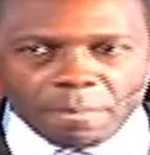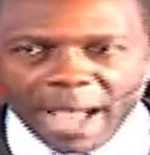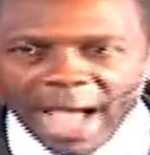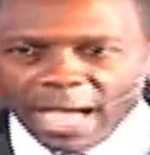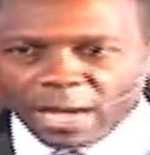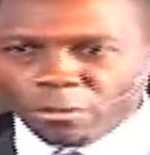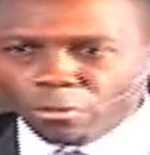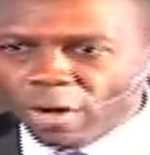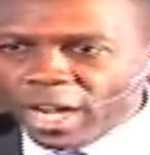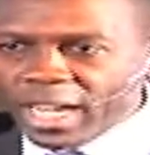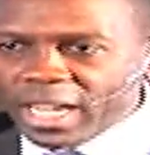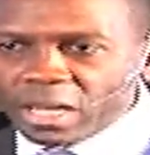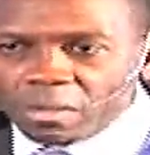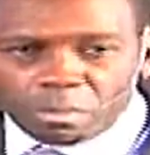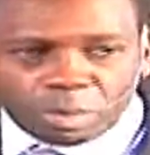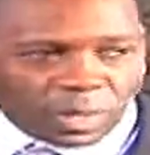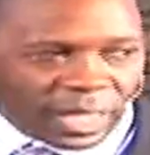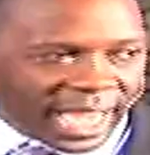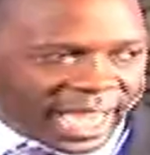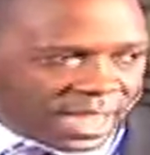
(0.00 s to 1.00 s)
back right in
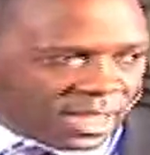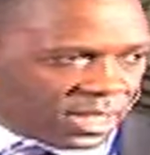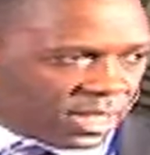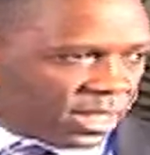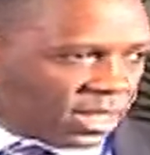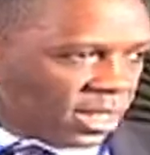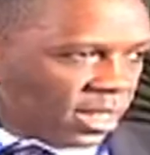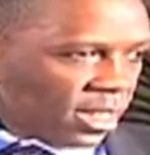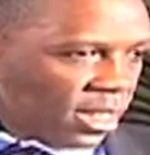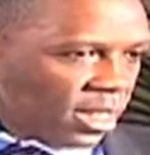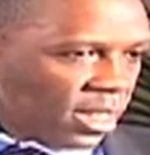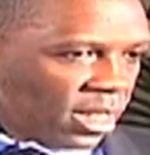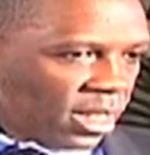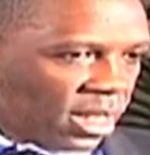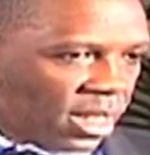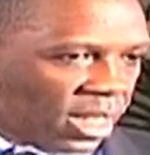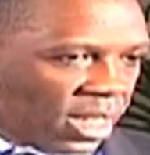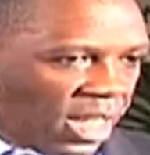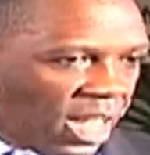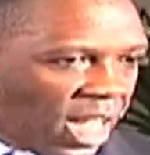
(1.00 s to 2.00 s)
place.
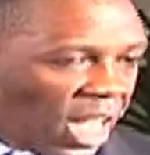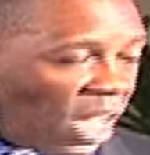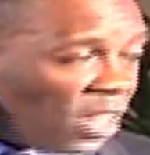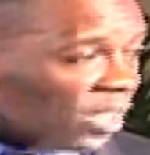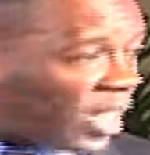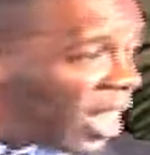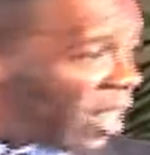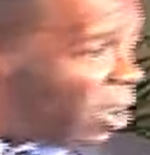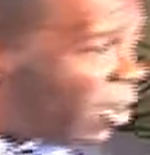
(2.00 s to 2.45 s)
I was like,